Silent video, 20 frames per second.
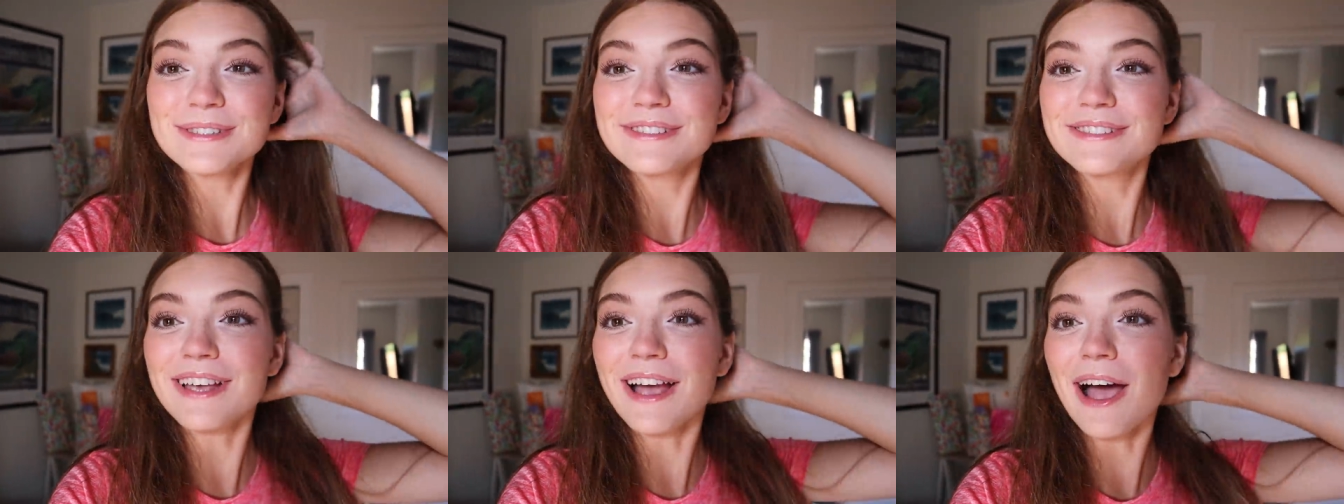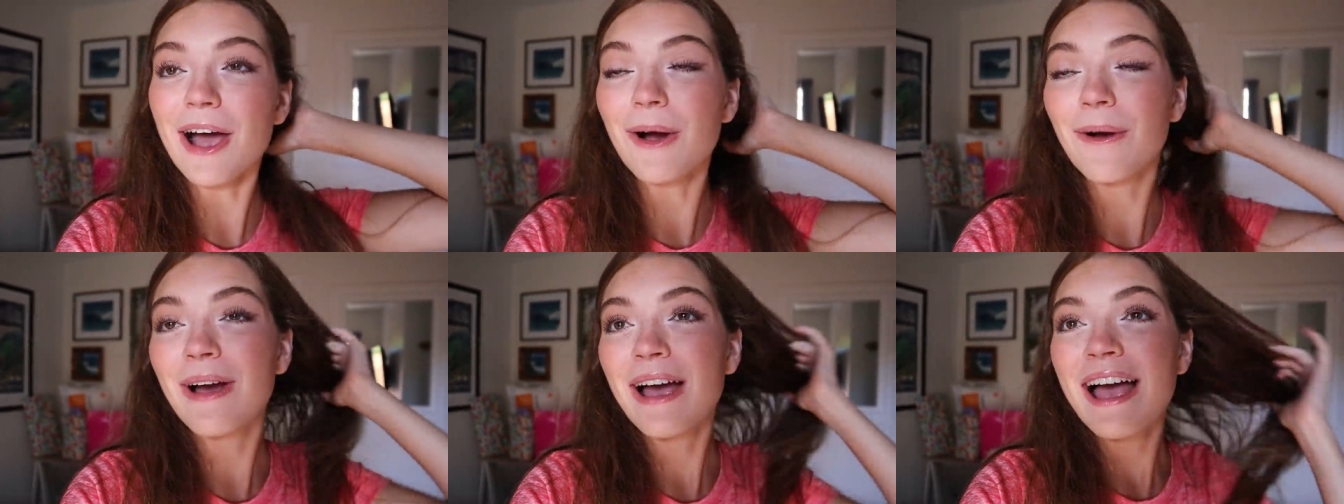
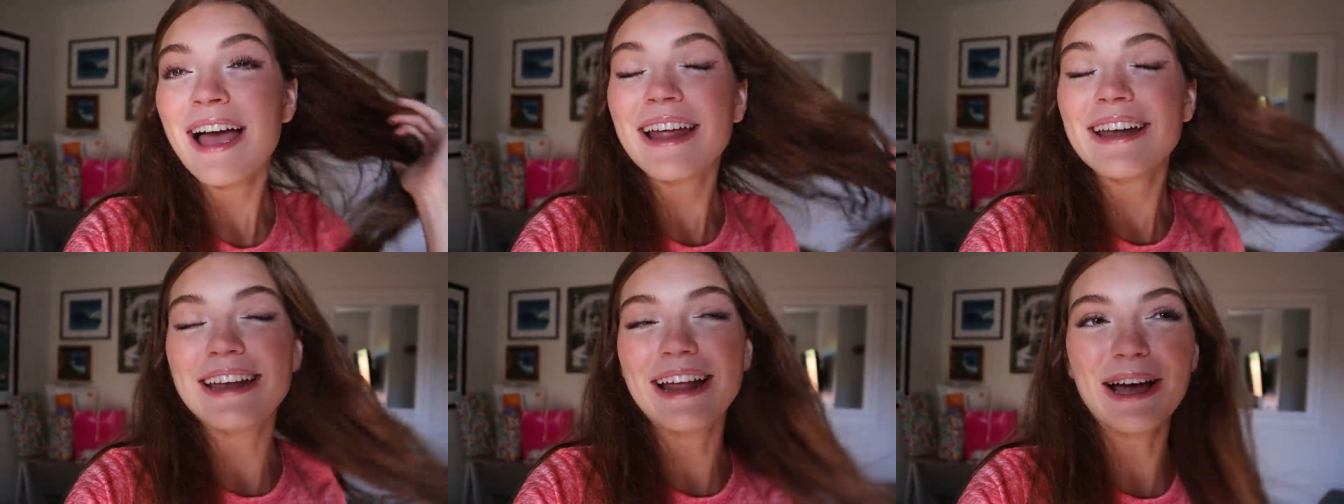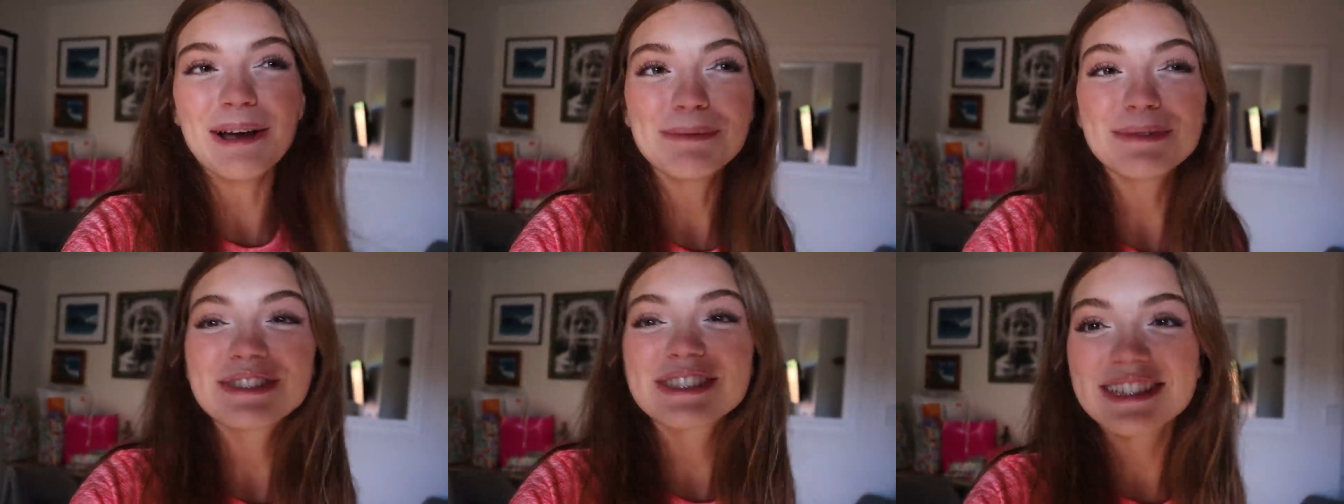So
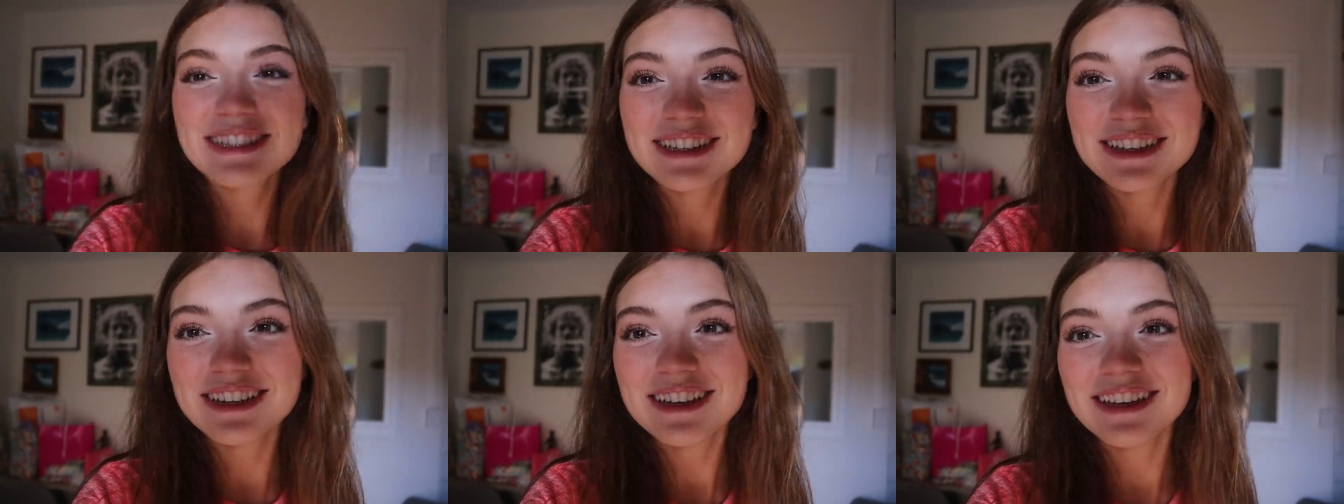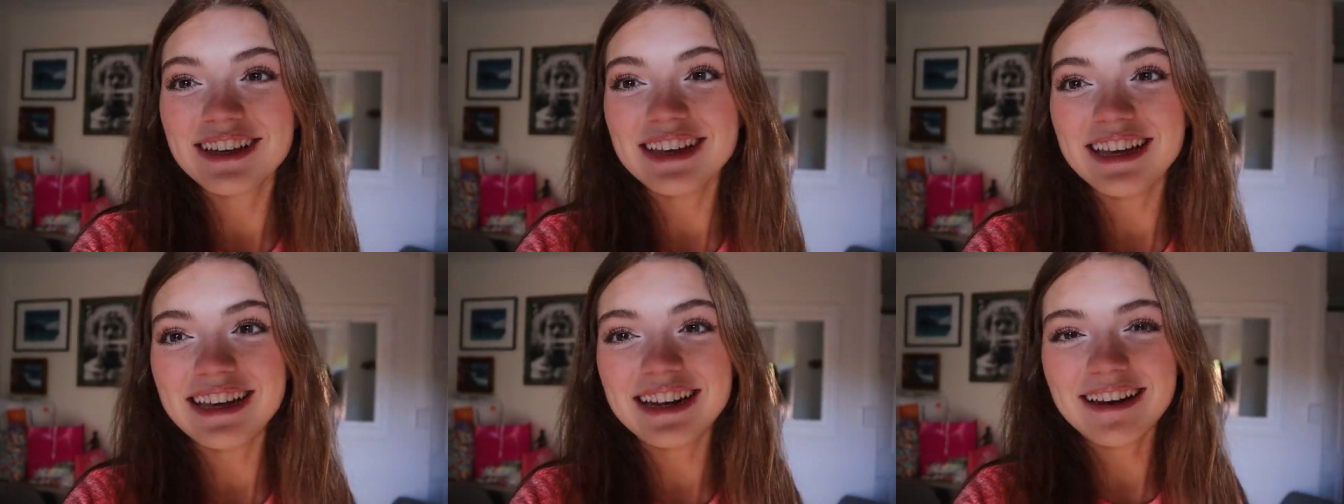now I'm just
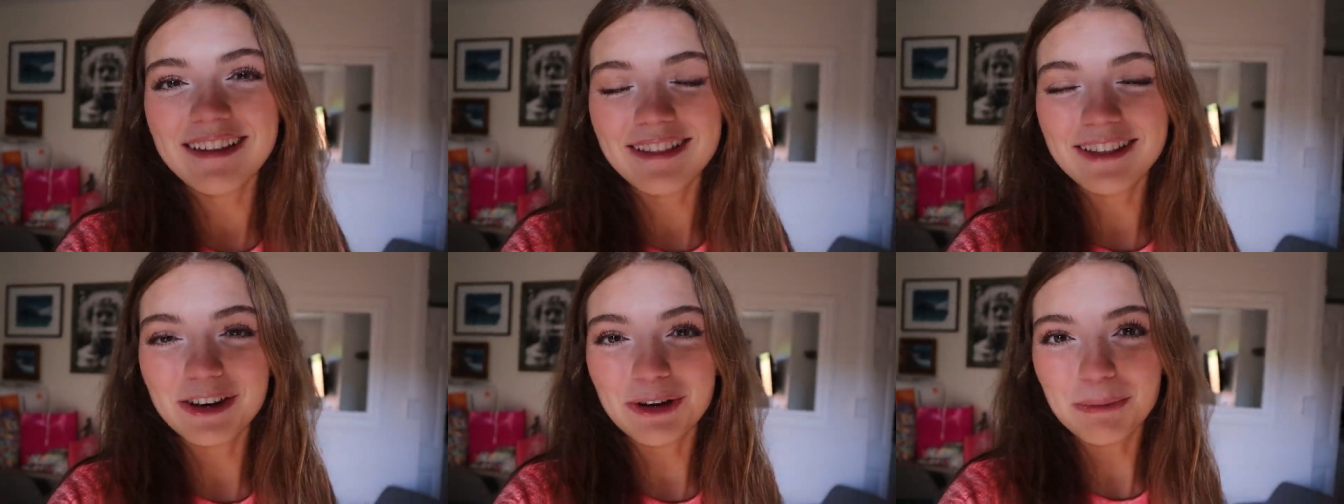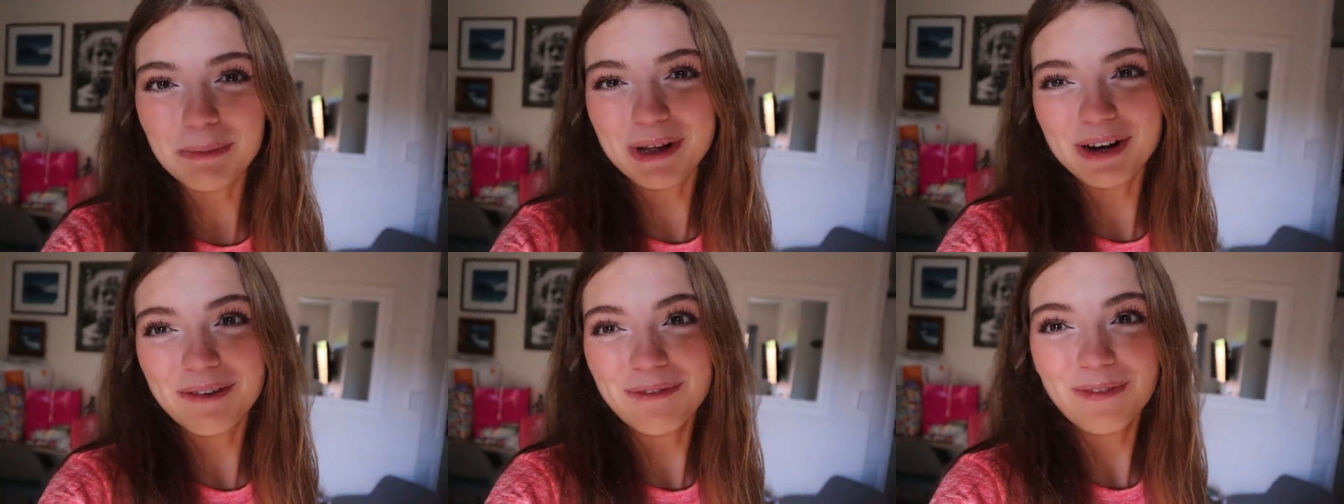gonna eat a
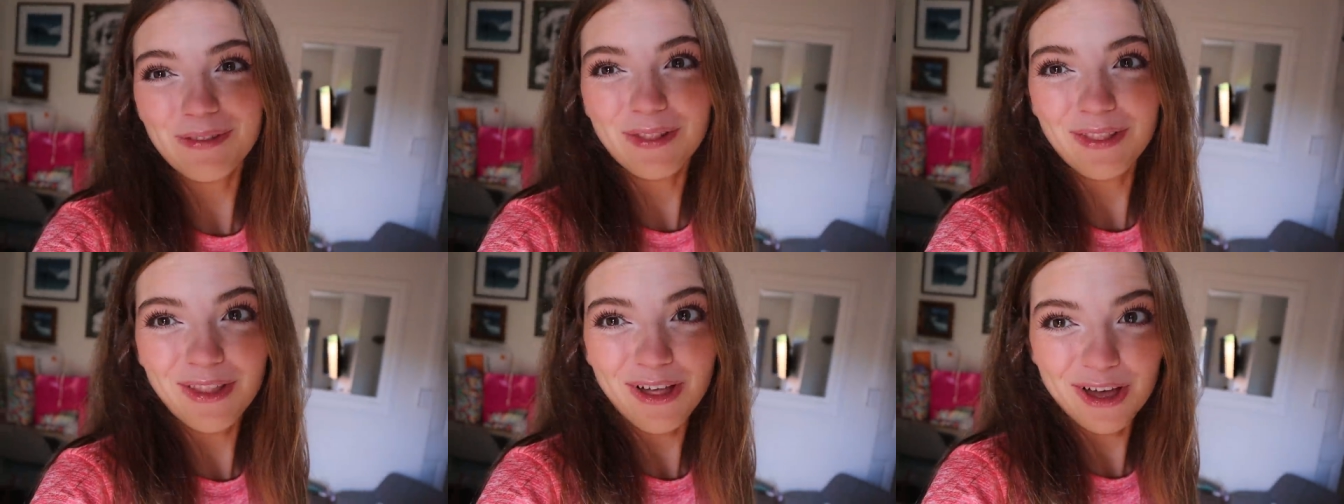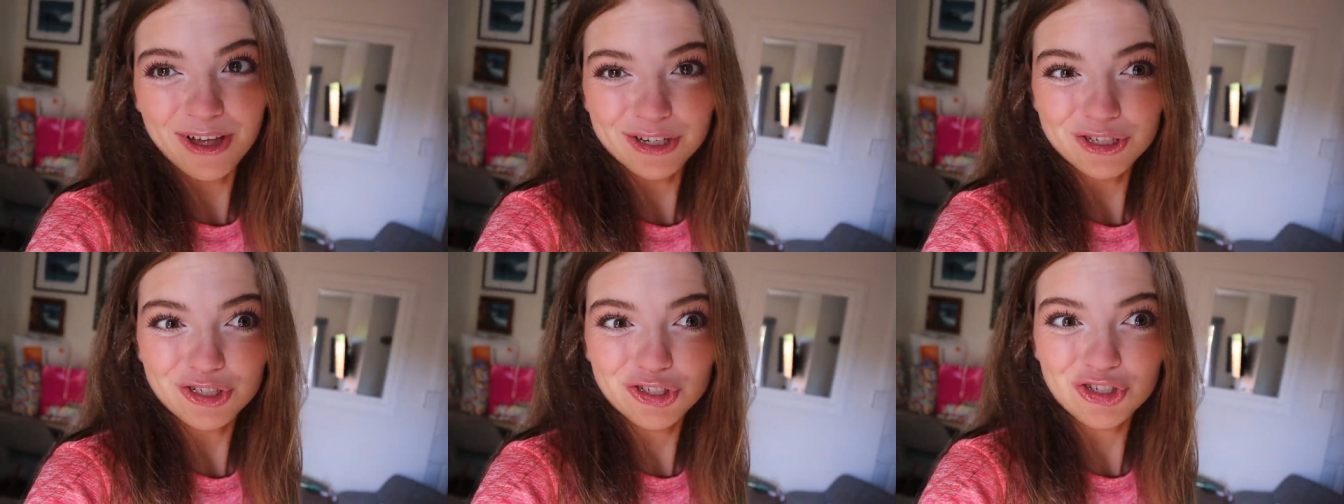little bit of
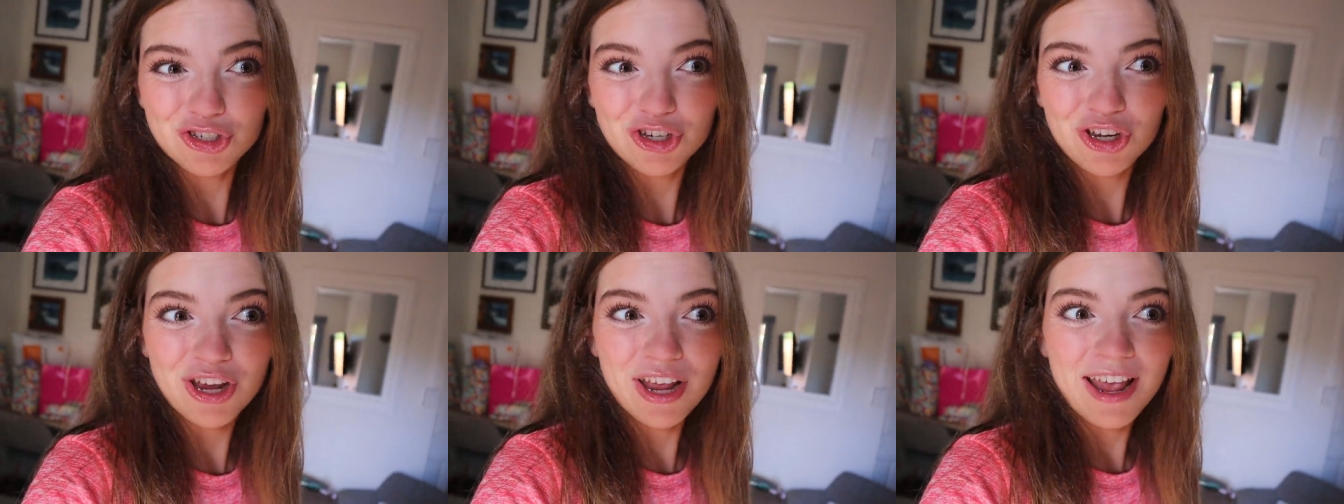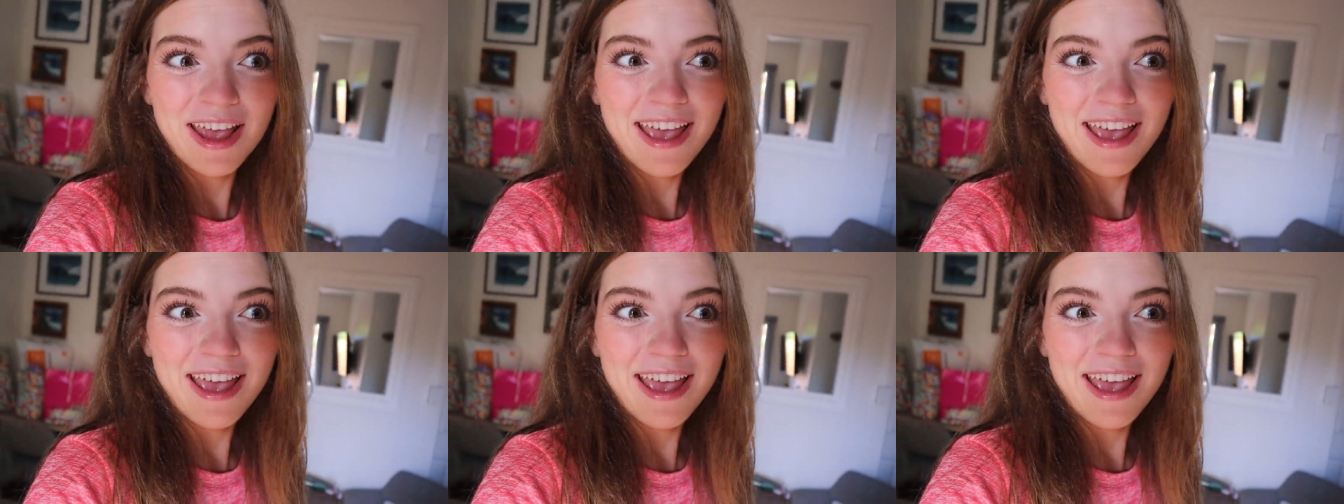lunch